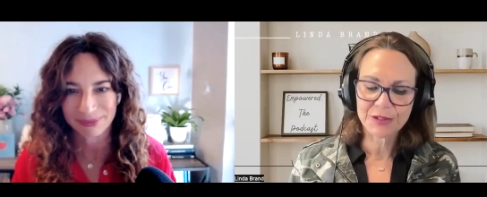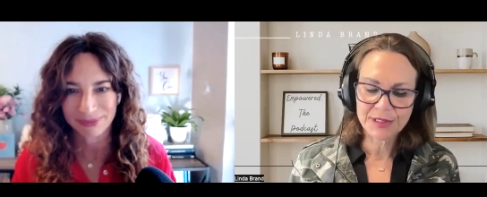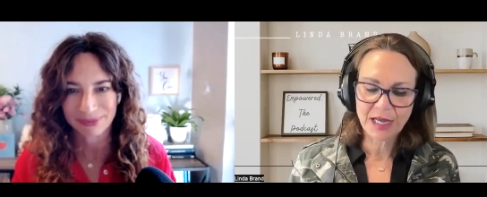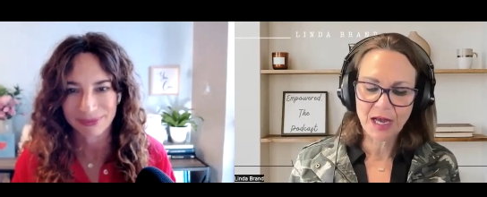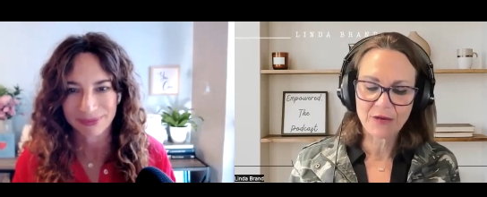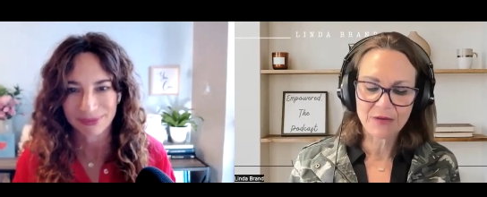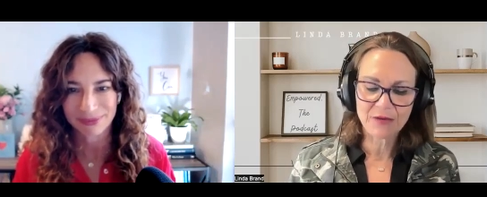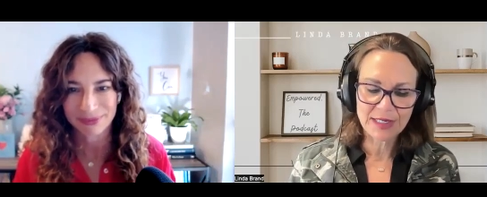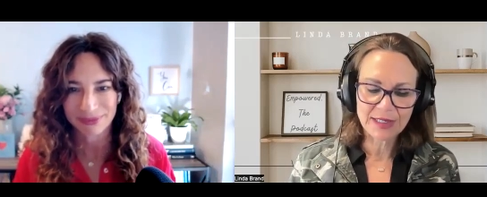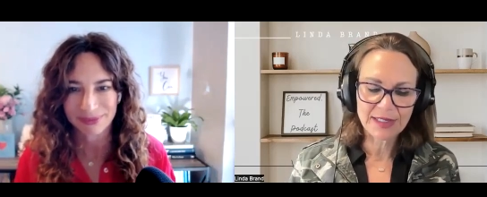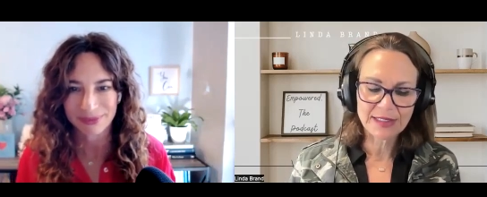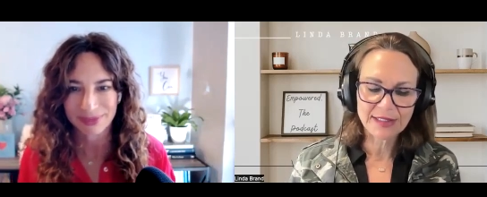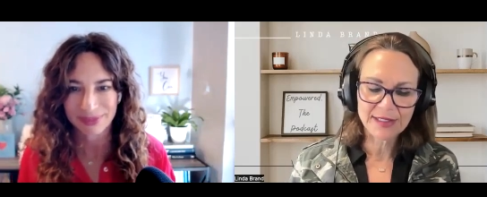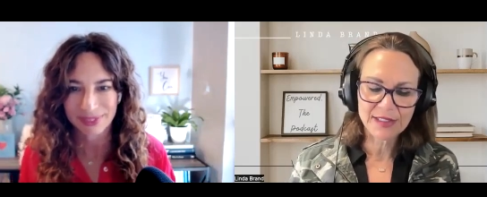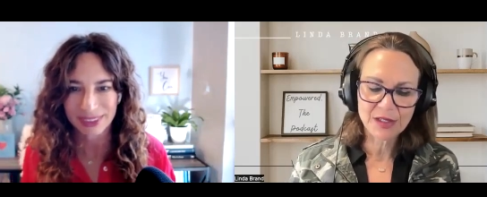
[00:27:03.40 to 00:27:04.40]
Speaker 1: yourself. Like
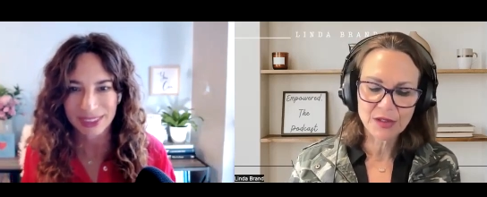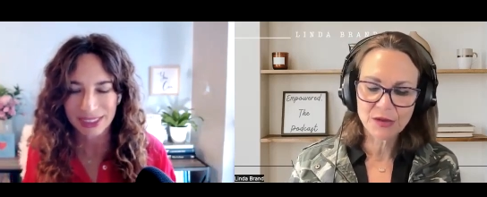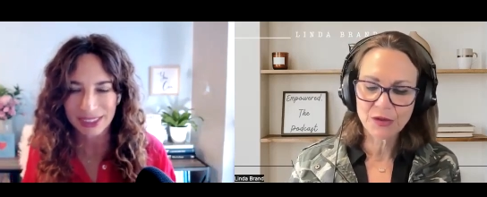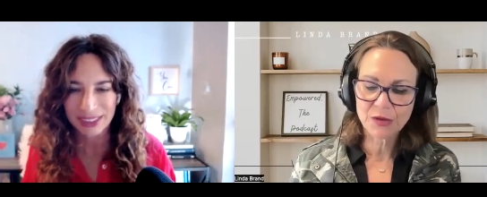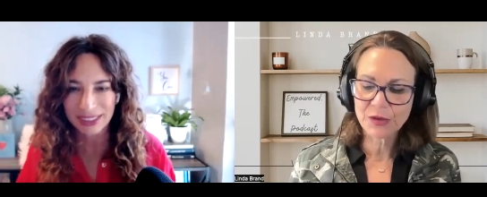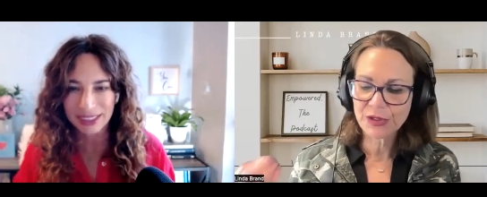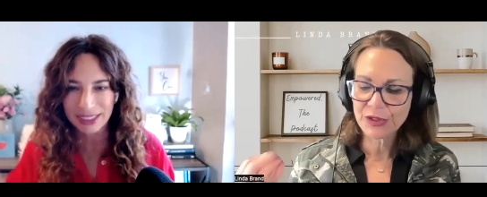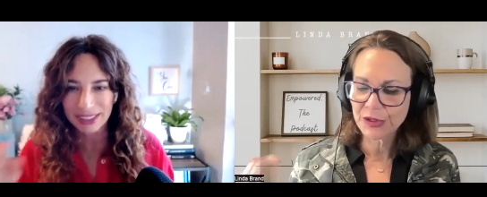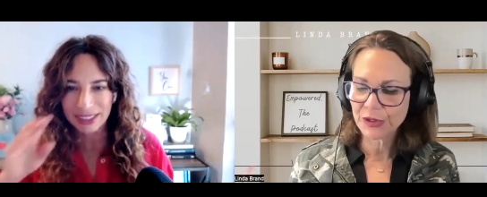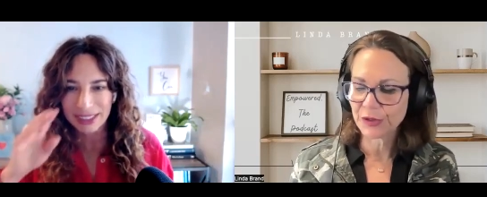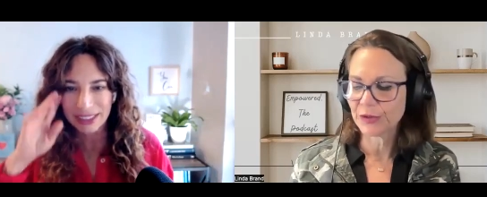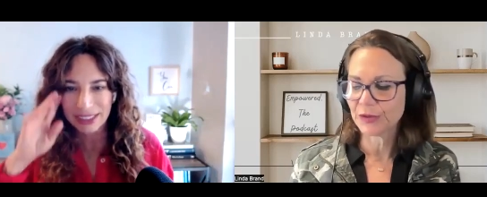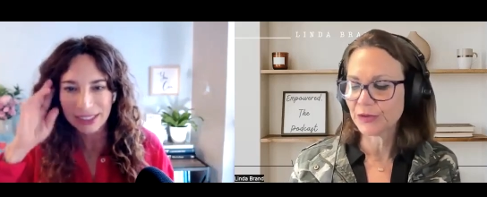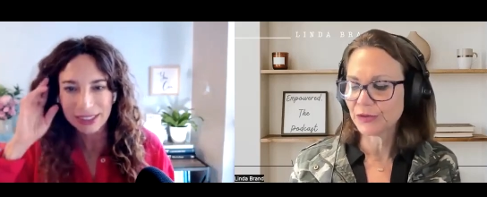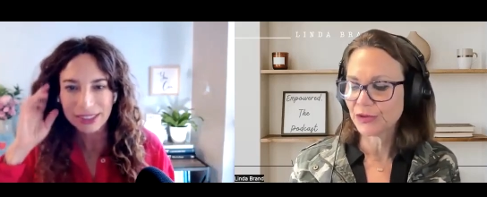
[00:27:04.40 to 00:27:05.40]
that's so
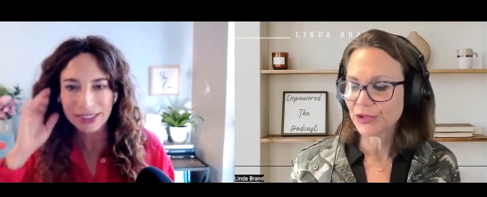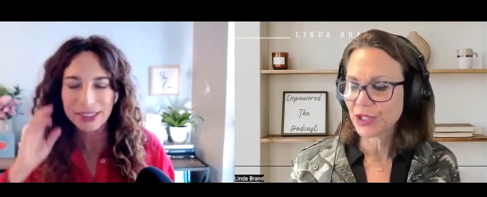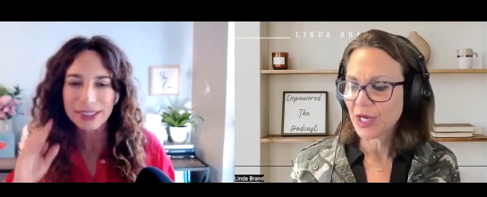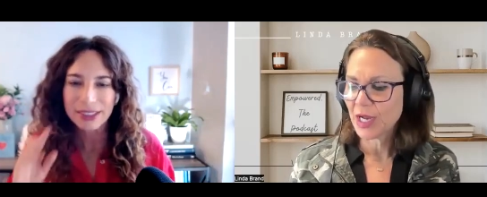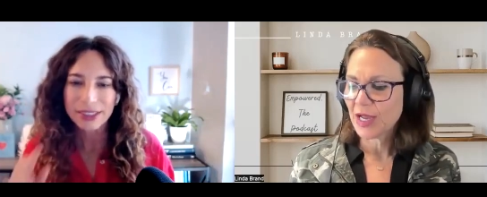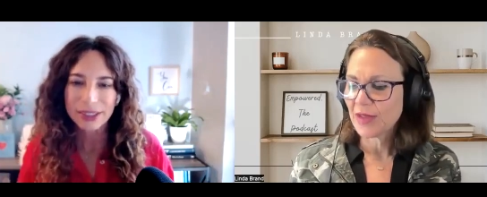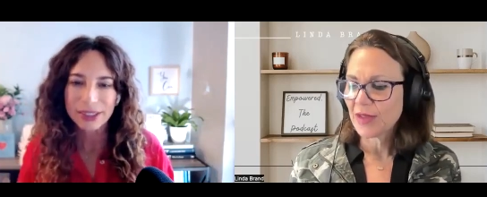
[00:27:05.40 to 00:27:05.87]
huge.